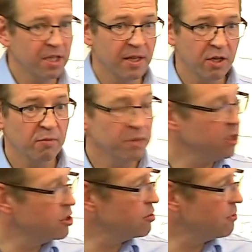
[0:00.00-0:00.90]
then there could be
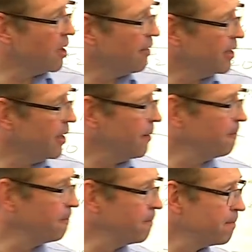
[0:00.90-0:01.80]
issues with cover there.
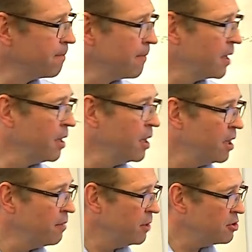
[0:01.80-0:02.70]

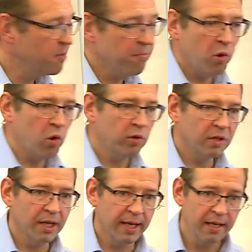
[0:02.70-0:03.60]
Most
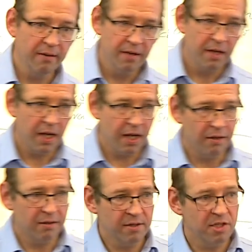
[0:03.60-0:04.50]
importantly,
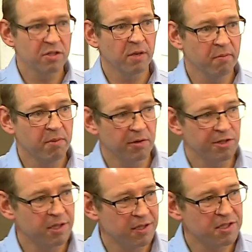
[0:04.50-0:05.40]
in this type of
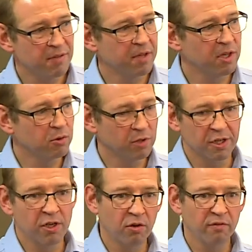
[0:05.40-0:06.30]
policy, there's something called a
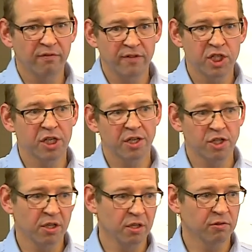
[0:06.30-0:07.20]

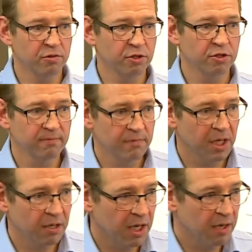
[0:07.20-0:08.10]
non-vitiation clause.
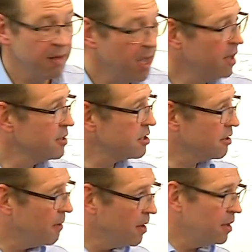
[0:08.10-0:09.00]
Okay, it's
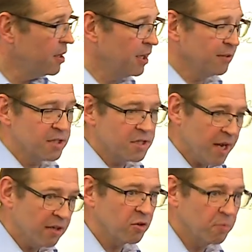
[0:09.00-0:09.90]
a little
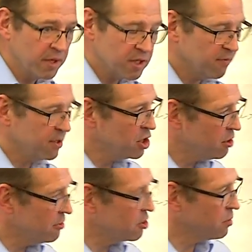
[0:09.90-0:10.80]
technical piece of
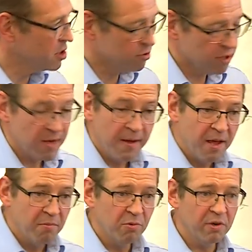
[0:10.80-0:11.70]
insurance wizardry,
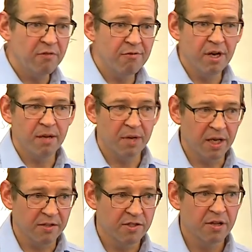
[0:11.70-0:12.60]
but what it really
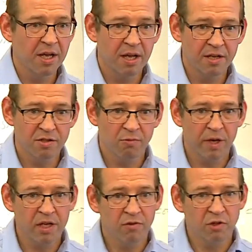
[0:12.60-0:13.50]
means is that
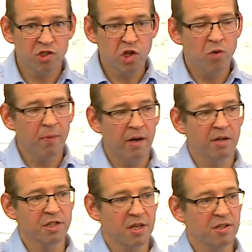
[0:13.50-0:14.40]
where you've got two
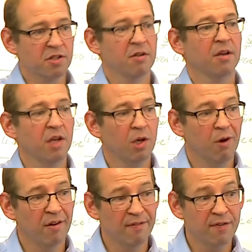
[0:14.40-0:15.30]
parties who
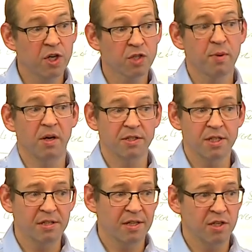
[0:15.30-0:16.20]
are first
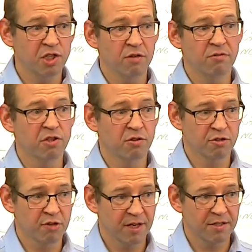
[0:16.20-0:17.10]
party to the insurance
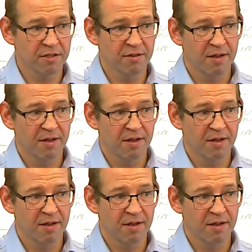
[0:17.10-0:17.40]
contract,